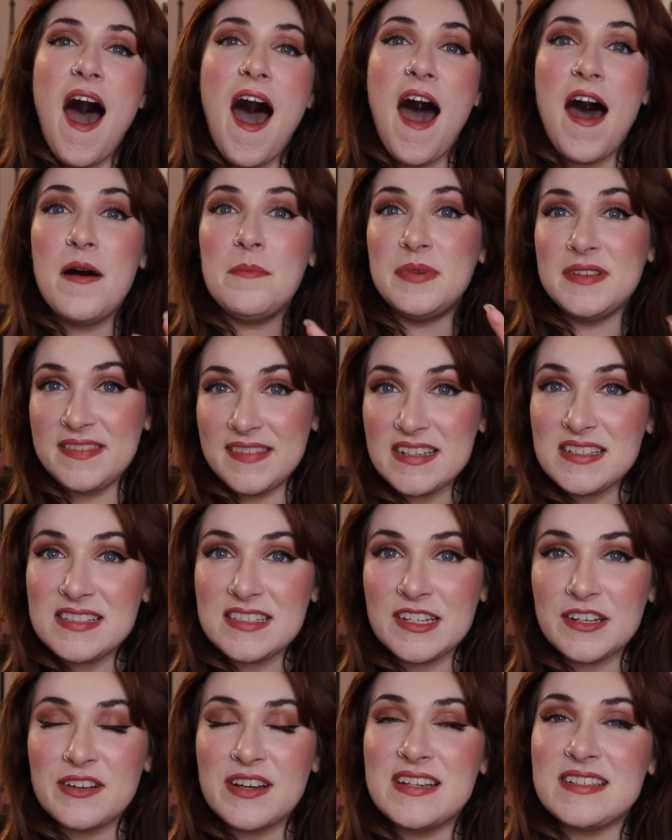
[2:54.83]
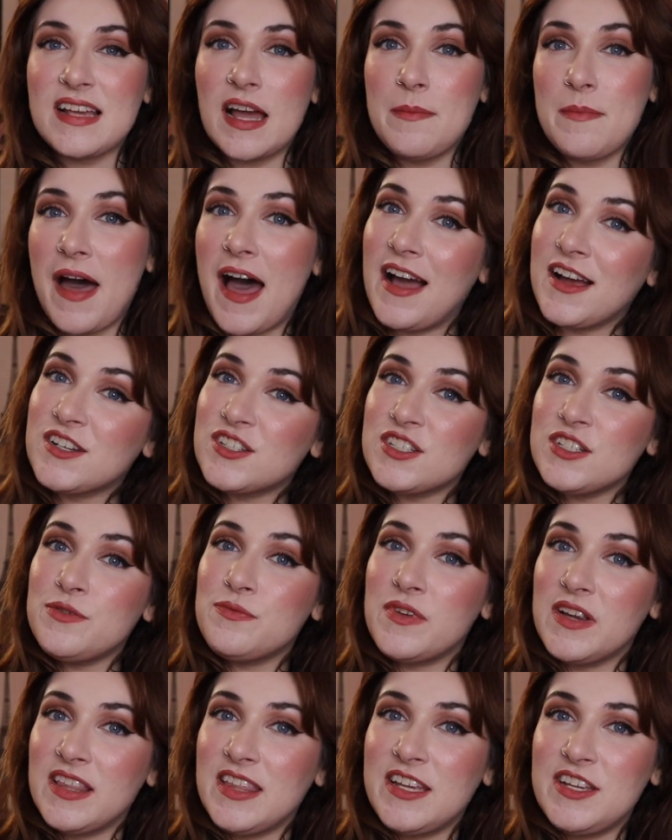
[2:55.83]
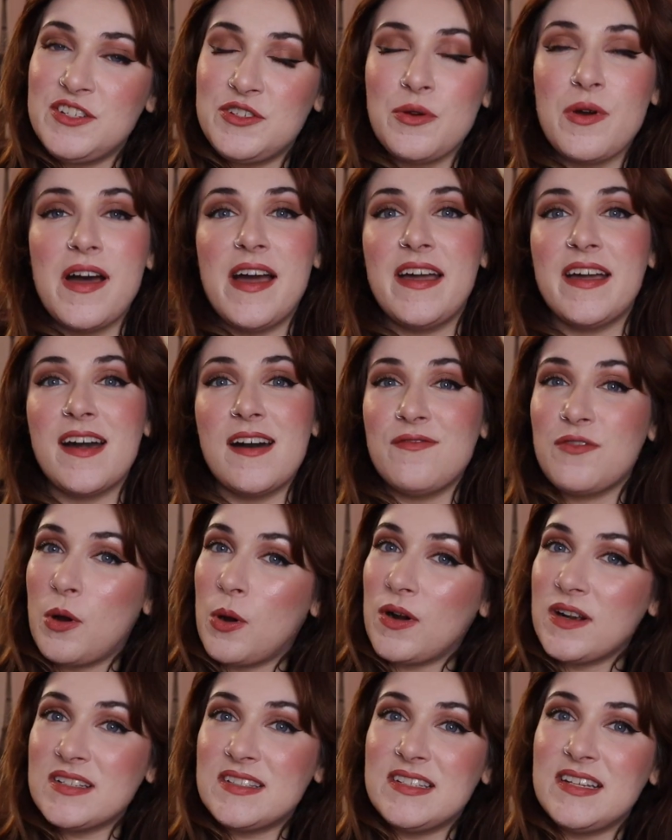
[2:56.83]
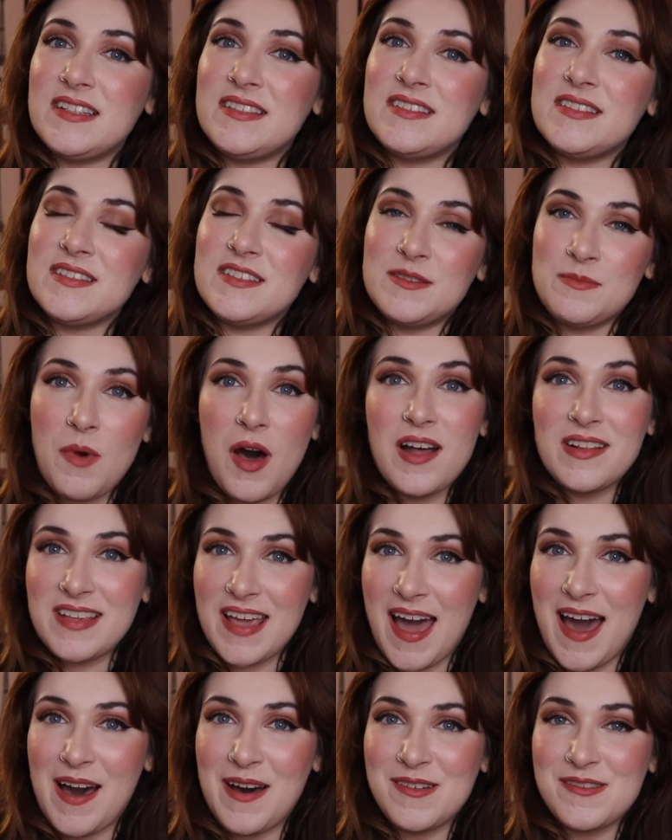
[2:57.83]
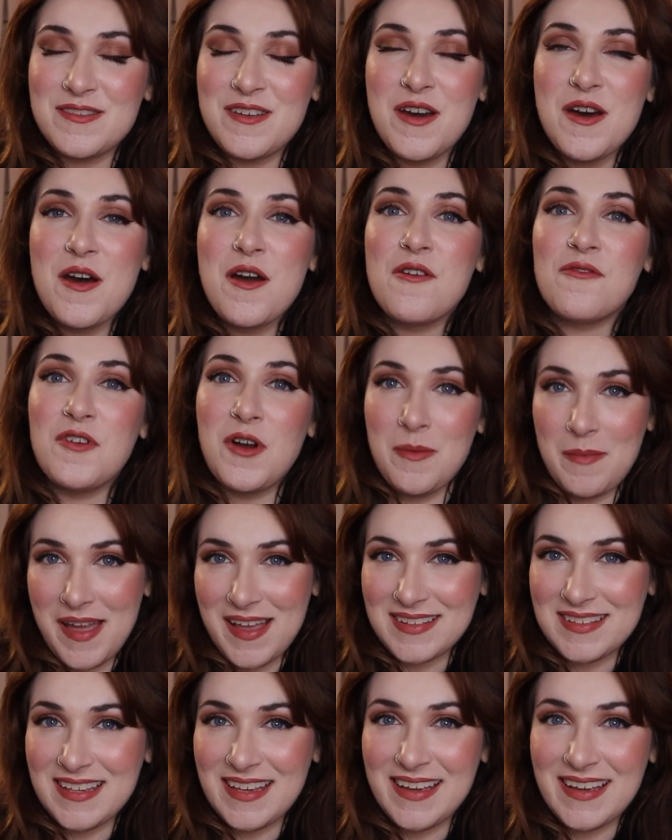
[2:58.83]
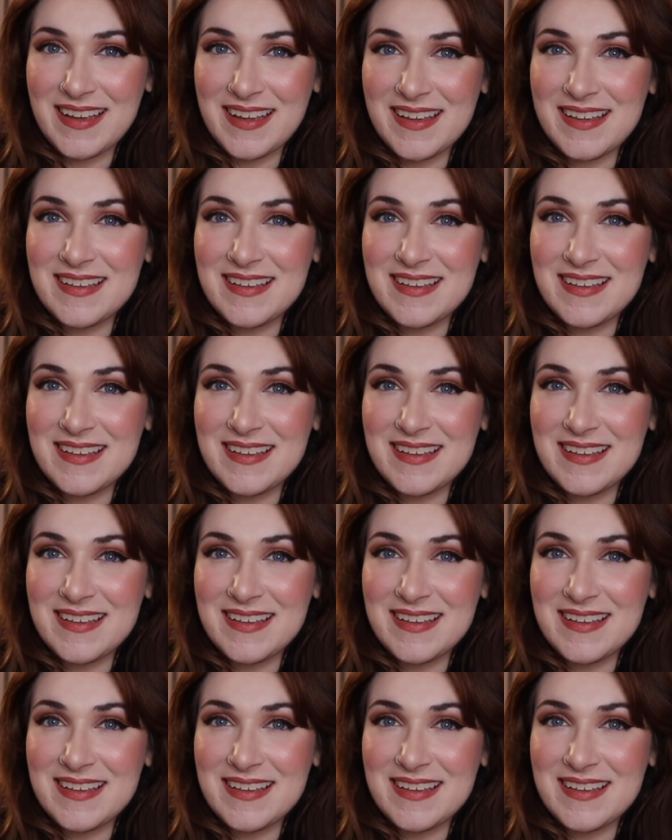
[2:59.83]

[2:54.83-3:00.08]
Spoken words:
But this series I'm actually really enjoying. Of course, it's small town, romantic,